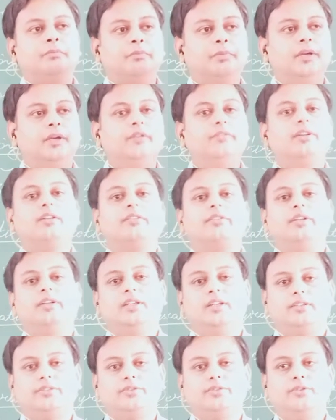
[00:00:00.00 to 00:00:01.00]
previous
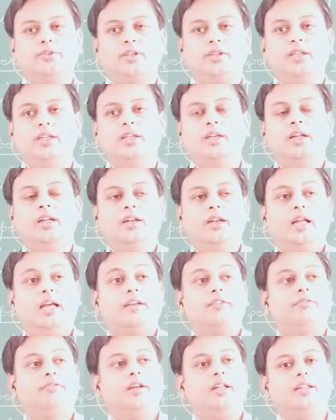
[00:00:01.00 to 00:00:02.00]
years. Okay,
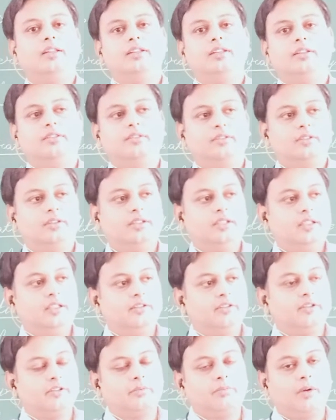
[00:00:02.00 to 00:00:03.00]
like when
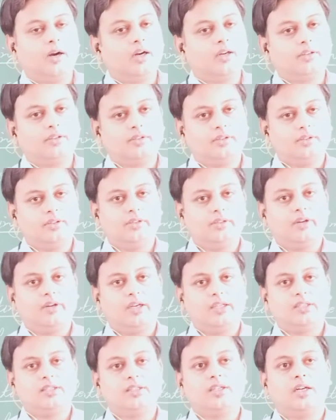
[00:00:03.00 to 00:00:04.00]
these smart
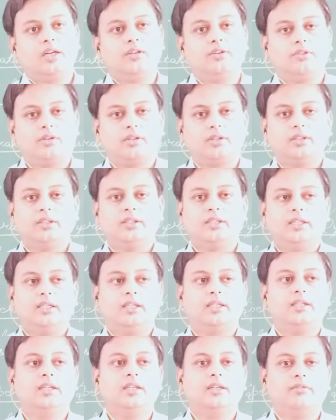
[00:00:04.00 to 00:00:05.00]
devices are not
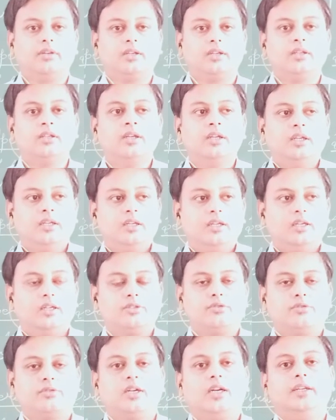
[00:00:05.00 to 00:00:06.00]
there in
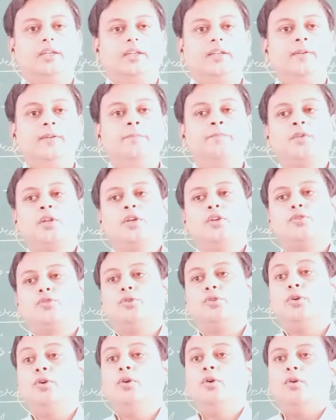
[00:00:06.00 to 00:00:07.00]
our society.
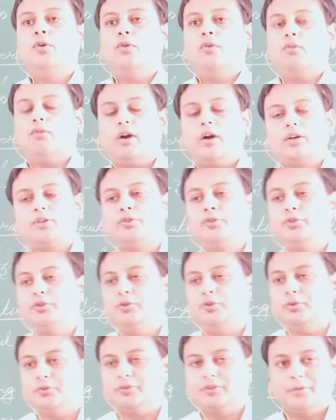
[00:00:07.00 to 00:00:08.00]
So what should
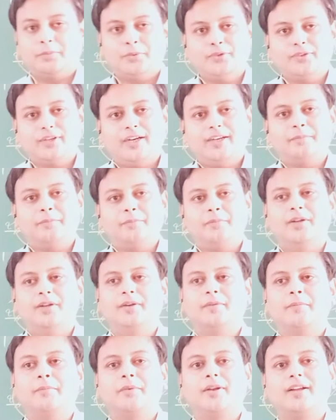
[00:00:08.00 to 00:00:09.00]
you do? Suppose
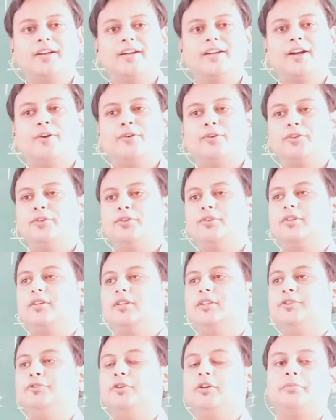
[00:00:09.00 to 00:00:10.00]
I plug it out your
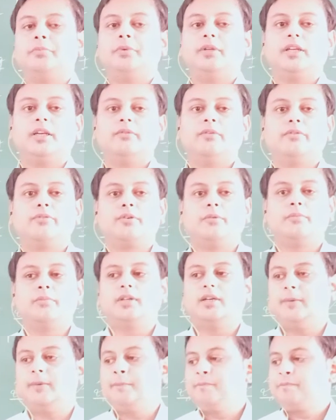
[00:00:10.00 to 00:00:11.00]
USB cable from the